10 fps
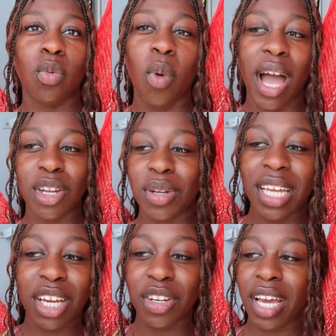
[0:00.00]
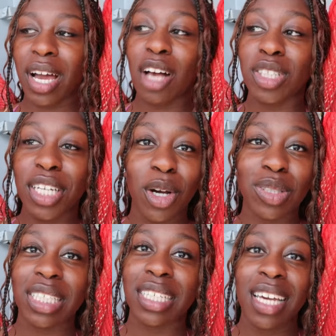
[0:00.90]
why do you need to get your day I was gonna go
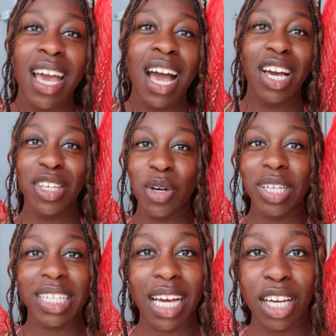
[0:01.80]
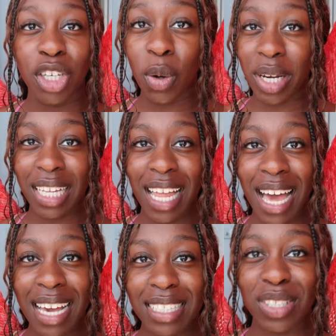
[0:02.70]
to a yoga a yoga
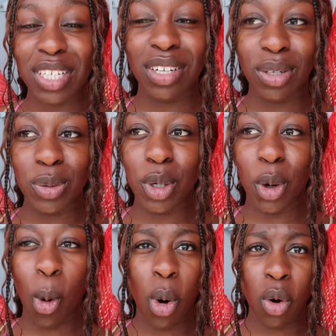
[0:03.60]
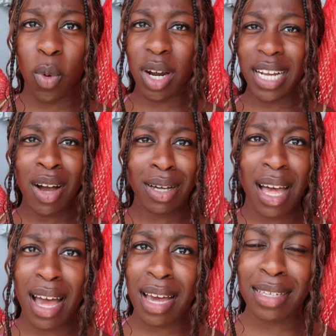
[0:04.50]
class I was gonna go to a core workout
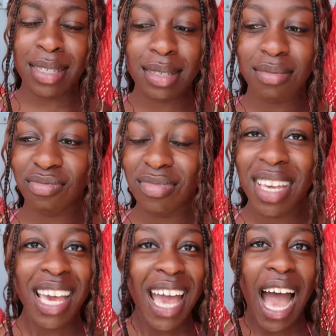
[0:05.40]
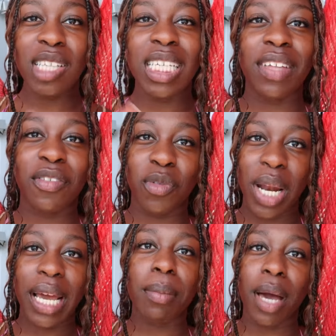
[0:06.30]
class I'll save that for
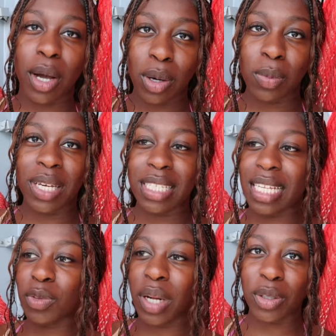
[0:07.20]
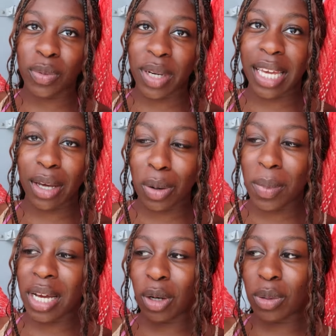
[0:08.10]
when I get back home because that's what I do when I get
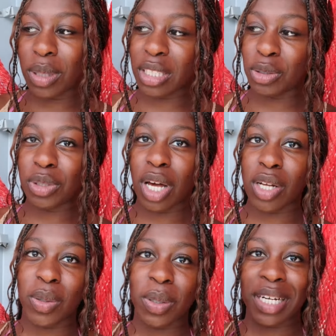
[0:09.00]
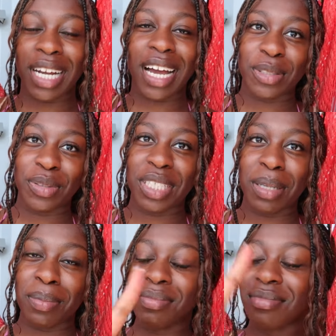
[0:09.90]
home I go I do SolidCore I do gym